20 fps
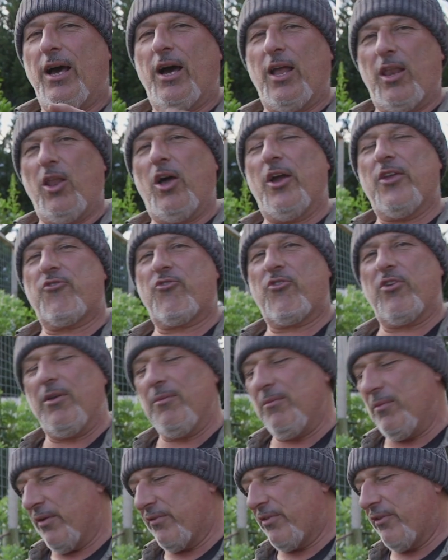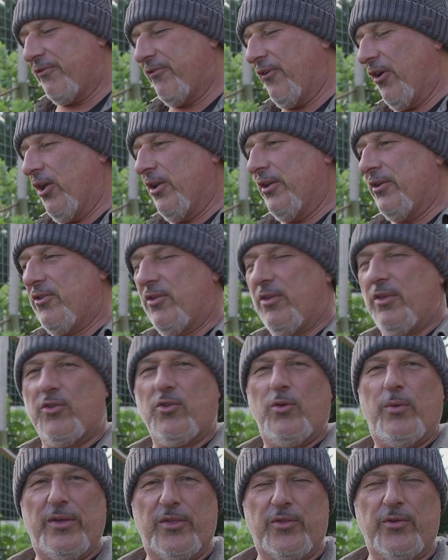A light trim of the foliage
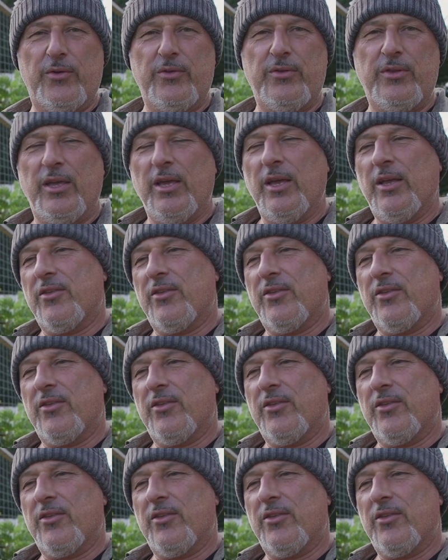is always good,